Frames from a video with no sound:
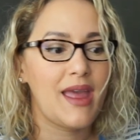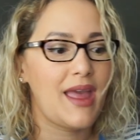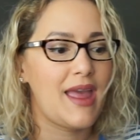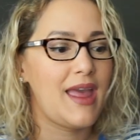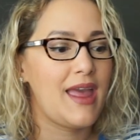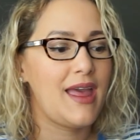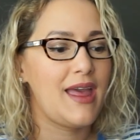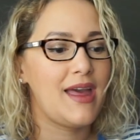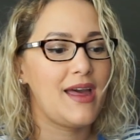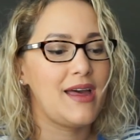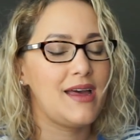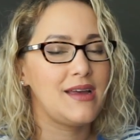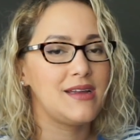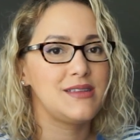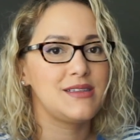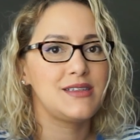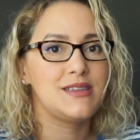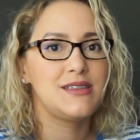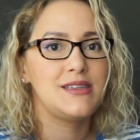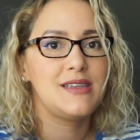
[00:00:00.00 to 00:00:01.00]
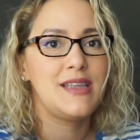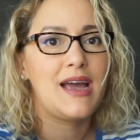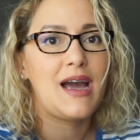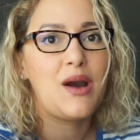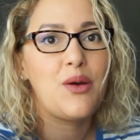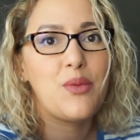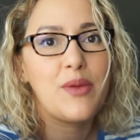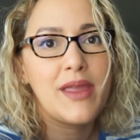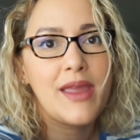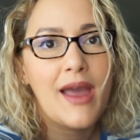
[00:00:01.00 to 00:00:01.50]
And
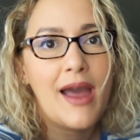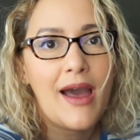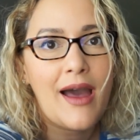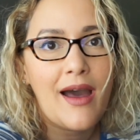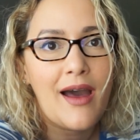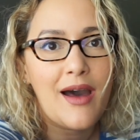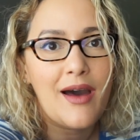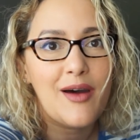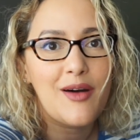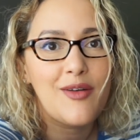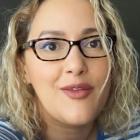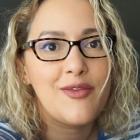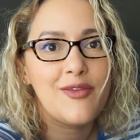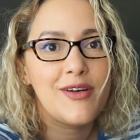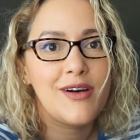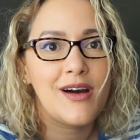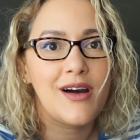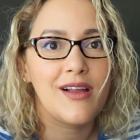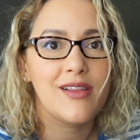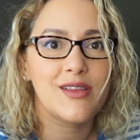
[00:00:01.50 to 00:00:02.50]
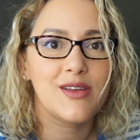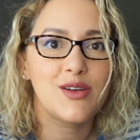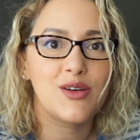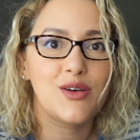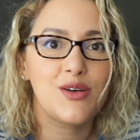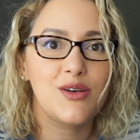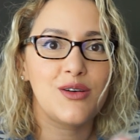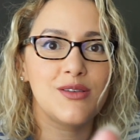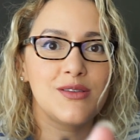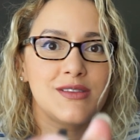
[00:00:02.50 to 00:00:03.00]
now we have a
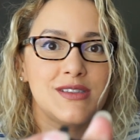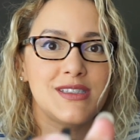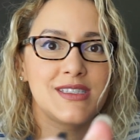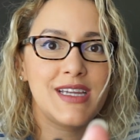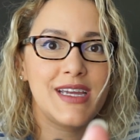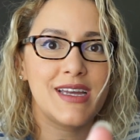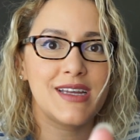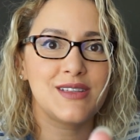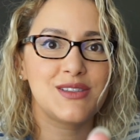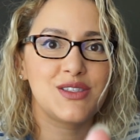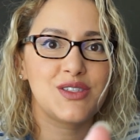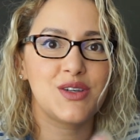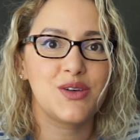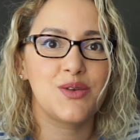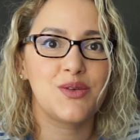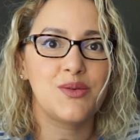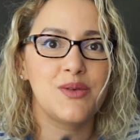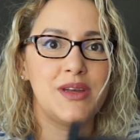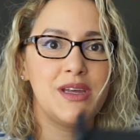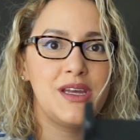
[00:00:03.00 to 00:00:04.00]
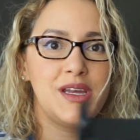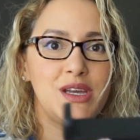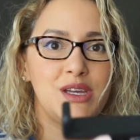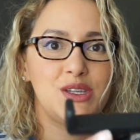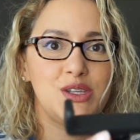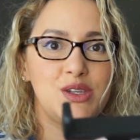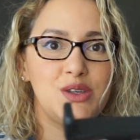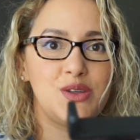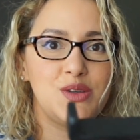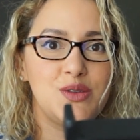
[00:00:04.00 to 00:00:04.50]
little stand. So
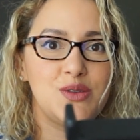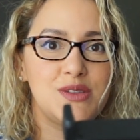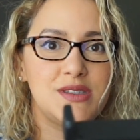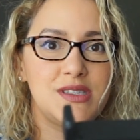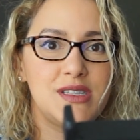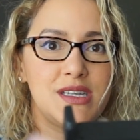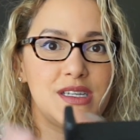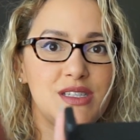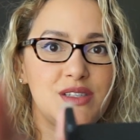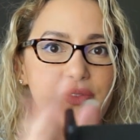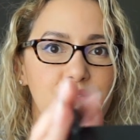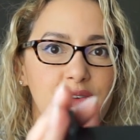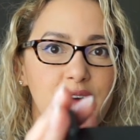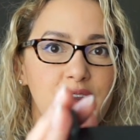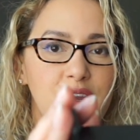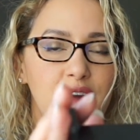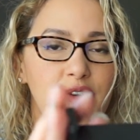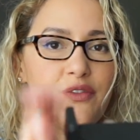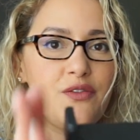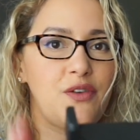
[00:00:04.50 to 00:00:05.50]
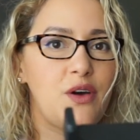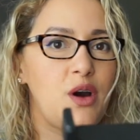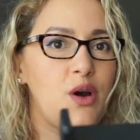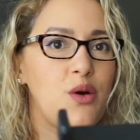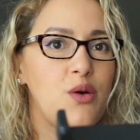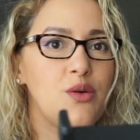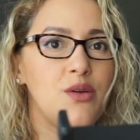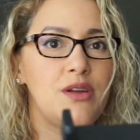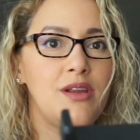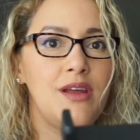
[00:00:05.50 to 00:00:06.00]
you use this for your
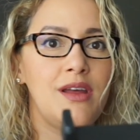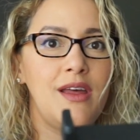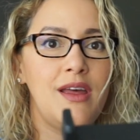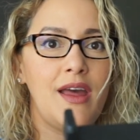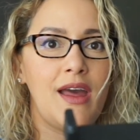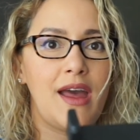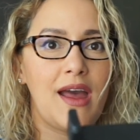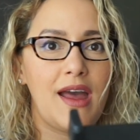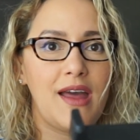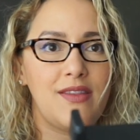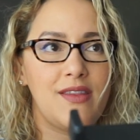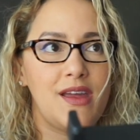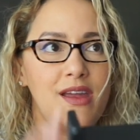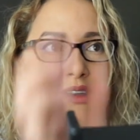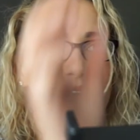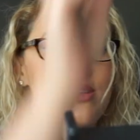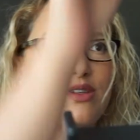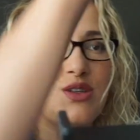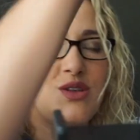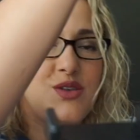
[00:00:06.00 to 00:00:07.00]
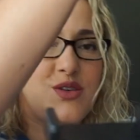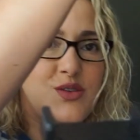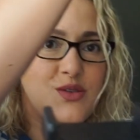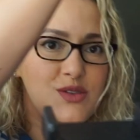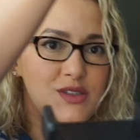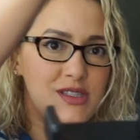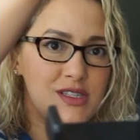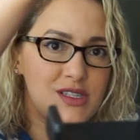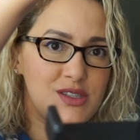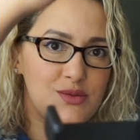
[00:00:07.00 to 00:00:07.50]
phone and then you
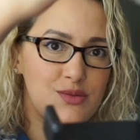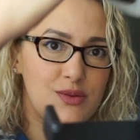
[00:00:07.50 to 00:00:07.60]
use this